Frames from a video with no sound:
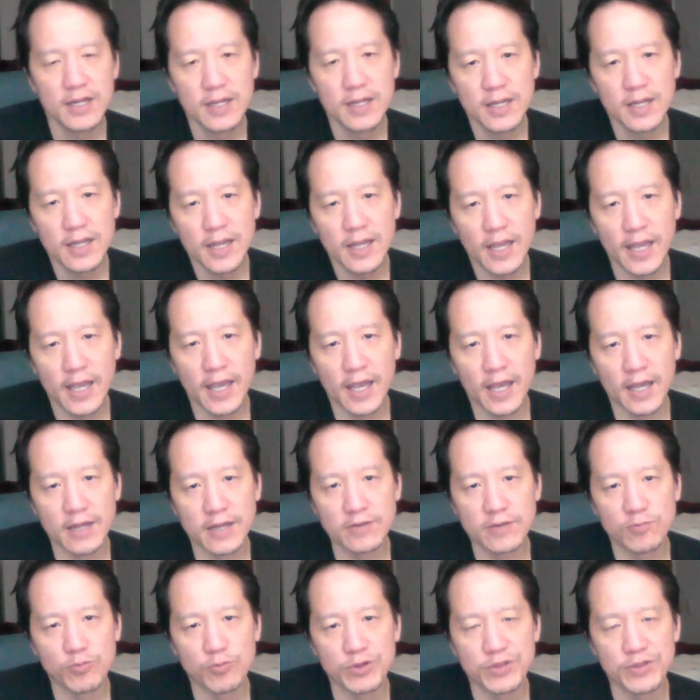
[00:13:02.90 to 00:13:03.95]
And
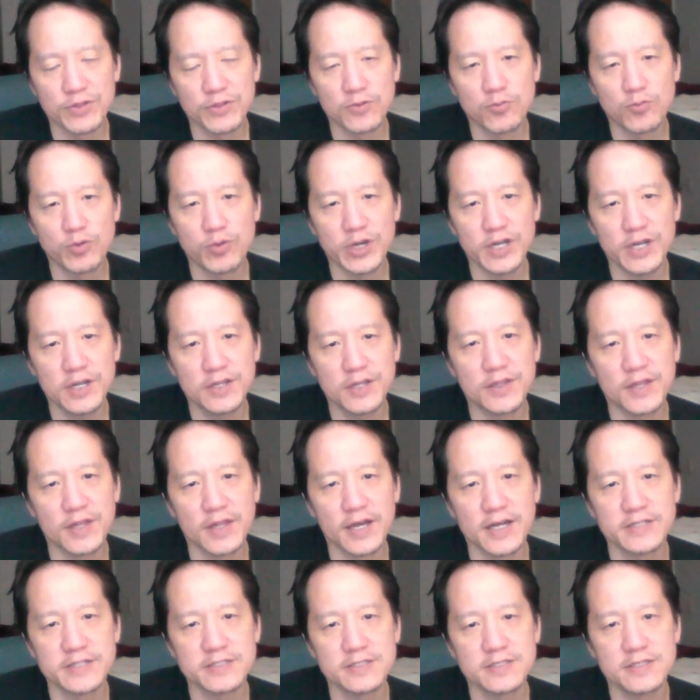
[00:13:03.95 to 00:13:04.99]
with the way
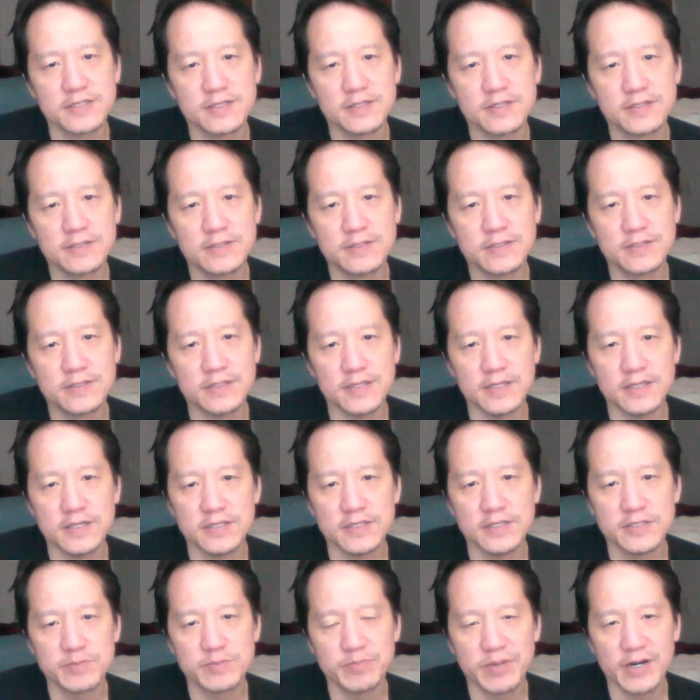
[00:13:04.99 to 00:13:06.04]
that
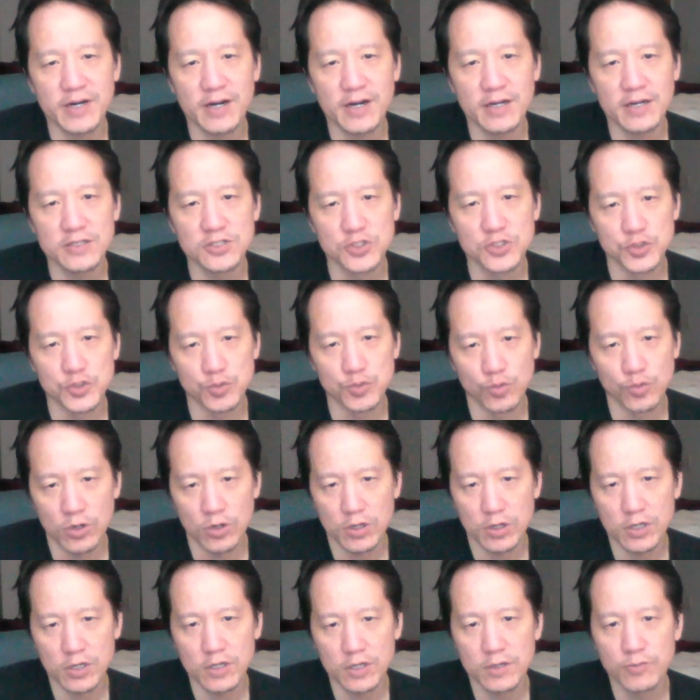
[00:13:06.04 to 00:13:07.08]
these boxes
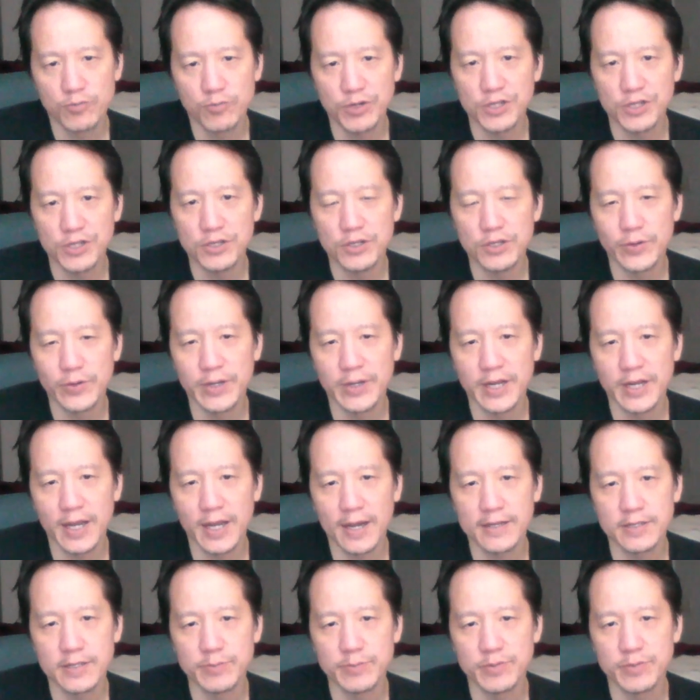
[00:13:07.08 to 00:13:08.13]
work, we knew it had
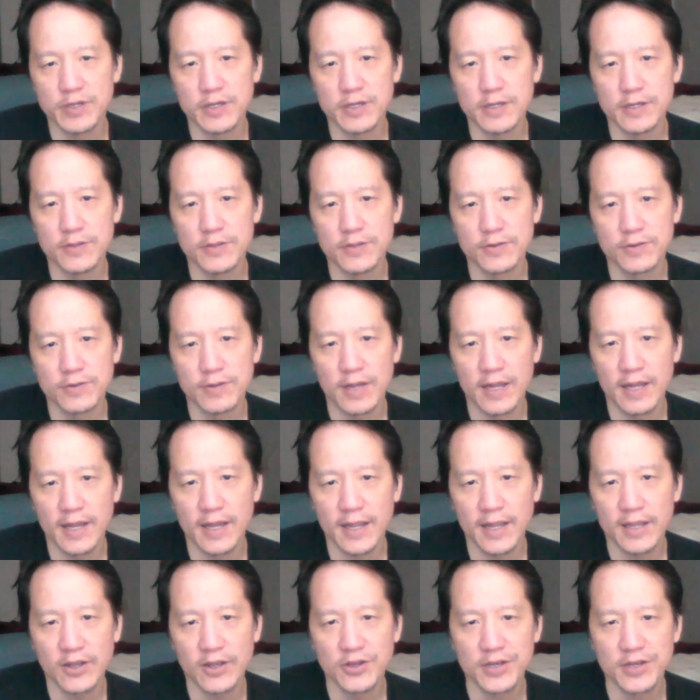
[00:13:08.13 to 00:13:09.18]
to be either,
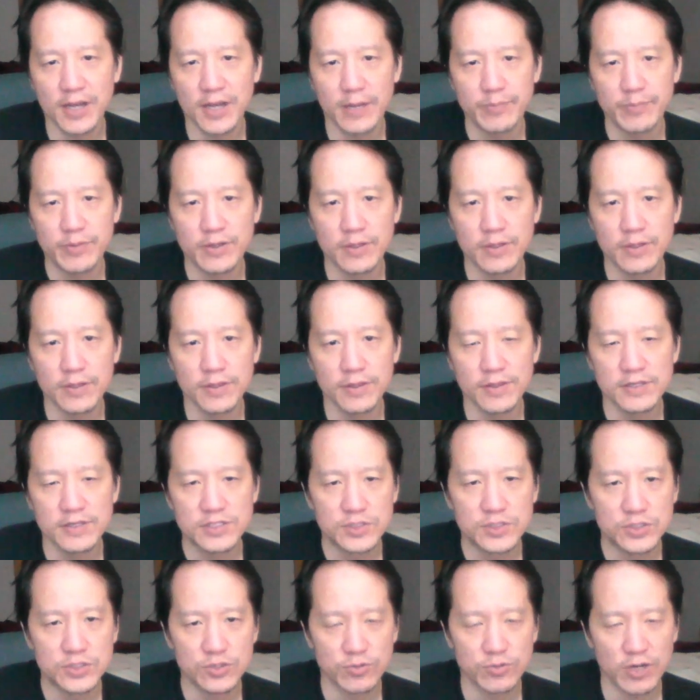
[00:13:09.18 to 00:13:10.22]
could not be this
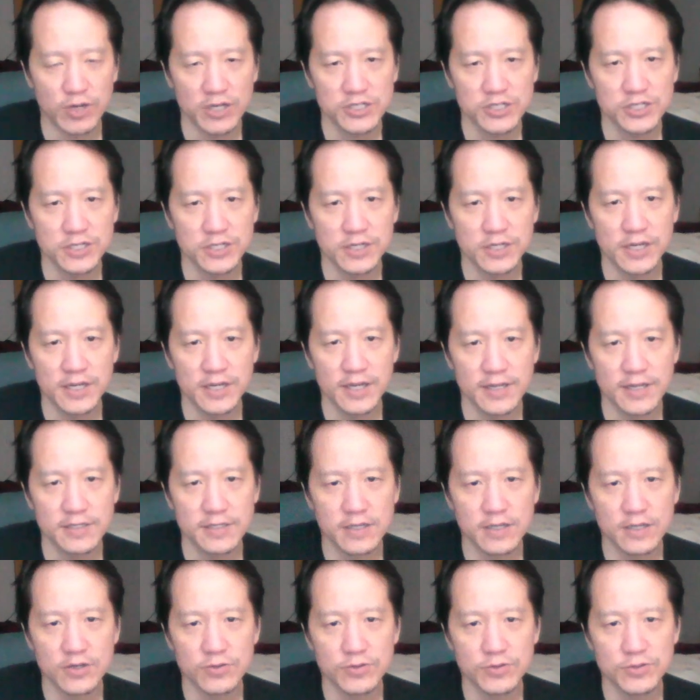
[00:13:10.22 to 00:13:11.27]
direction, it had to
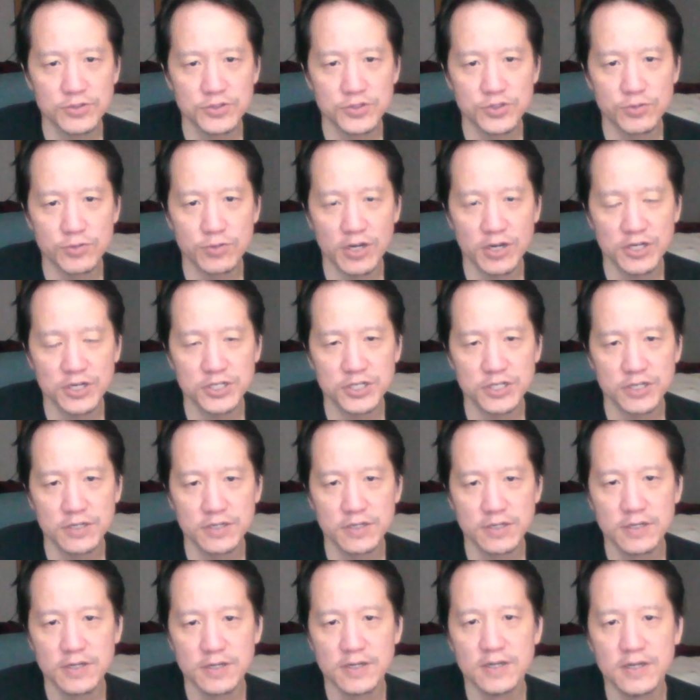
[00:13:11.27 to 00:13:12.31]
go this direction
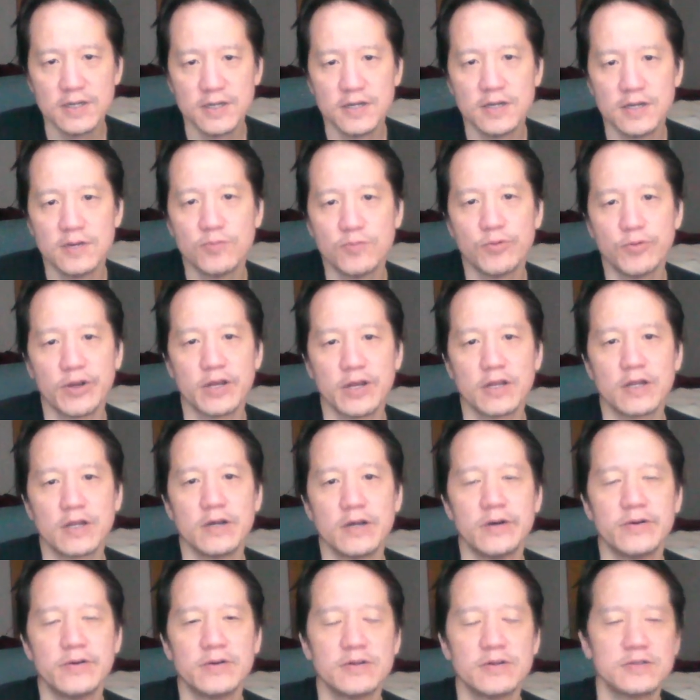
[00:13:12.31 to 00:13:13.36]
when
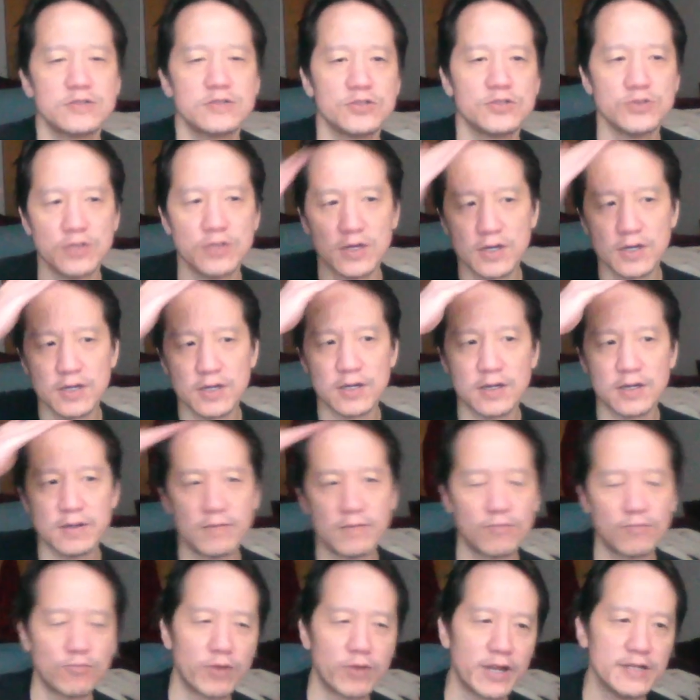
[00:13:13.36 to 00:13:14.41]
go to the
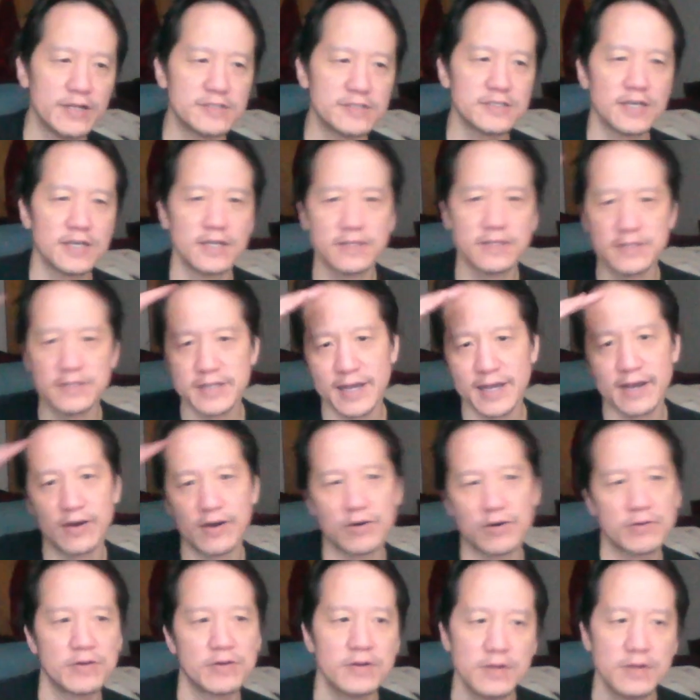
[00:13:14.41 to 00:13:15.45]
right and
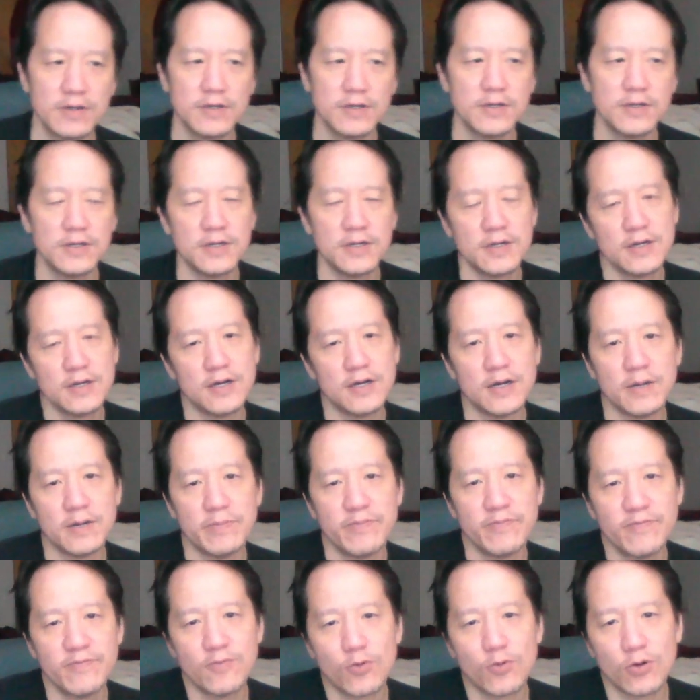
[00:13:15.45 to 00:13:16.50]
down
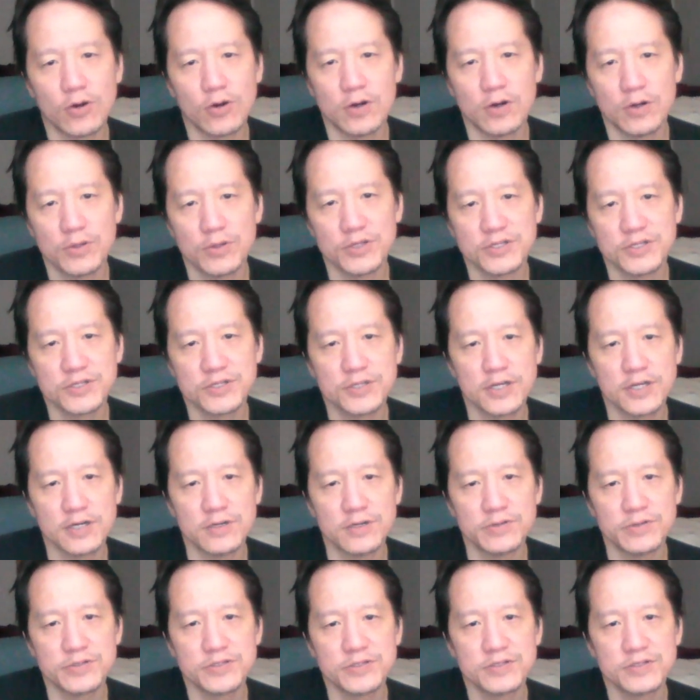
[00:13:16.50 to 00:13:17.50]
for all the cells